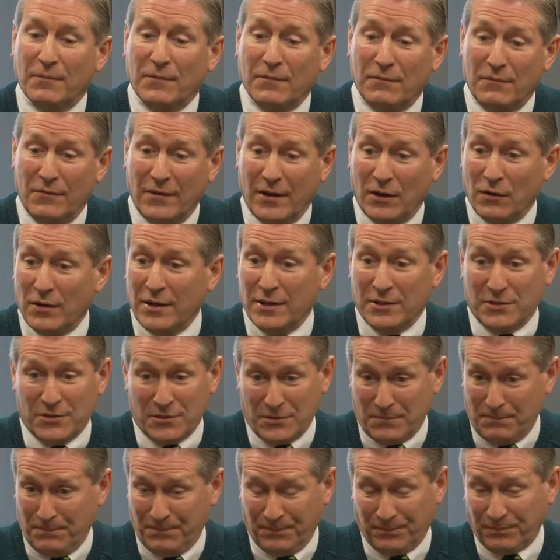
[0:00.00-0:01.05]

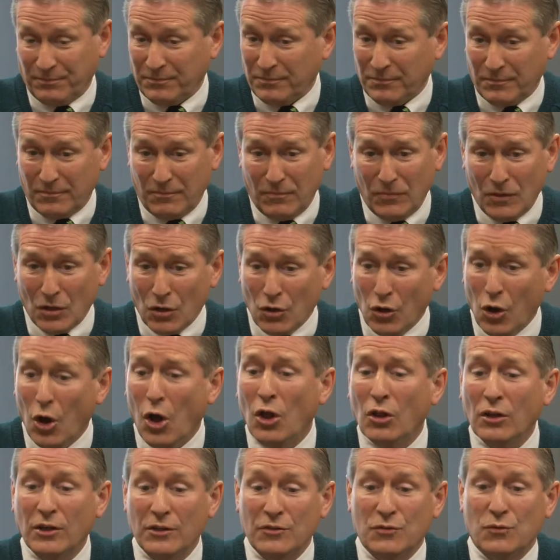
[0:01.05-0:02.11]
various
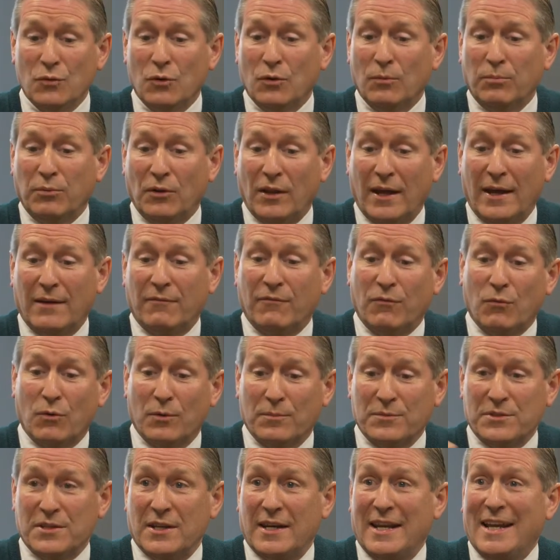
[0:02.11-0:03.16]
call control
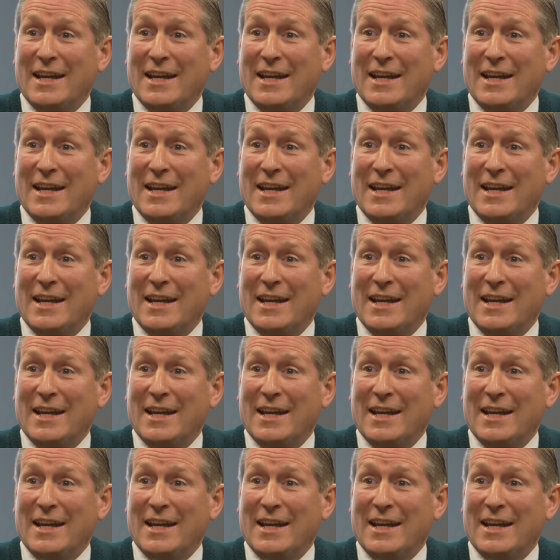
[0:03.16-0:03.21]
platforms and